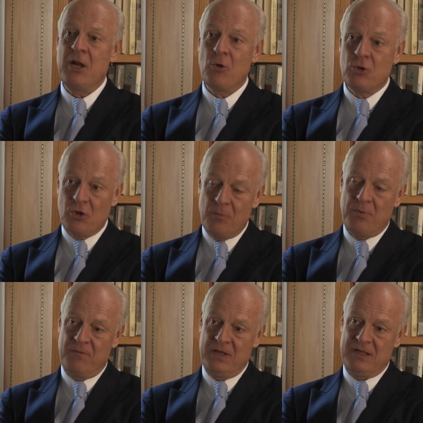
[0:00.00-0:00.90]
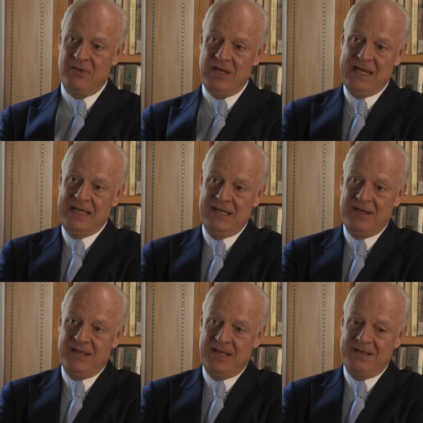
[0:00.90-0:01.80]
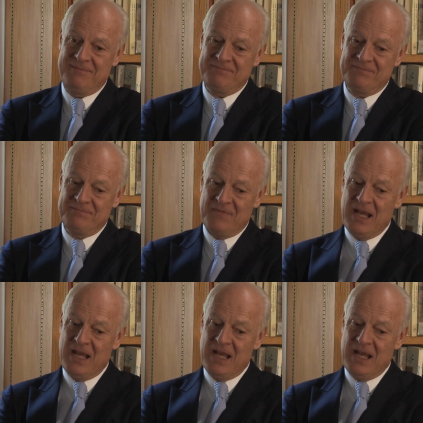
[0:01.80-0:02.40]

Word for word: and on top of it, a, um,